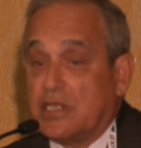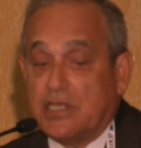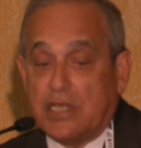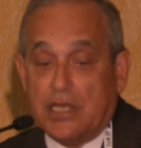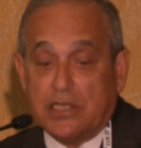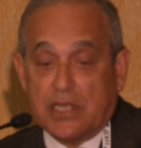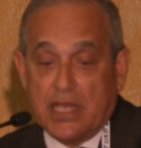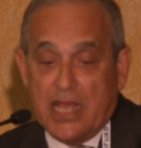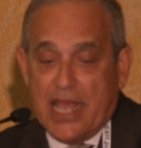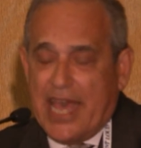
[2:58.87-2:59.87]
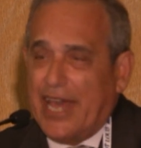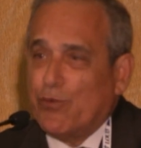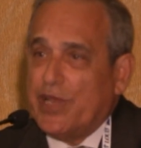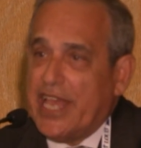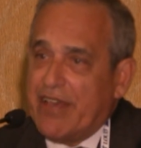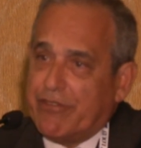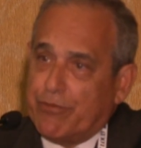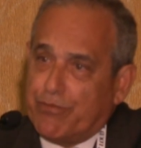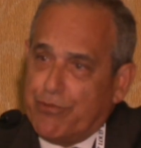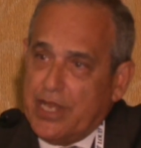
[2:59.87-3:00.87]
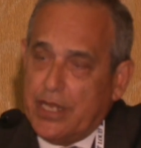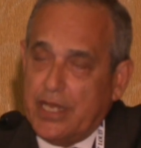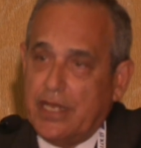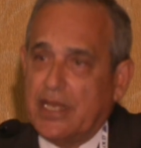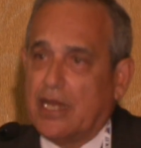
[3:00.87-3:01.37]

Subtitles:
disease, and we have a really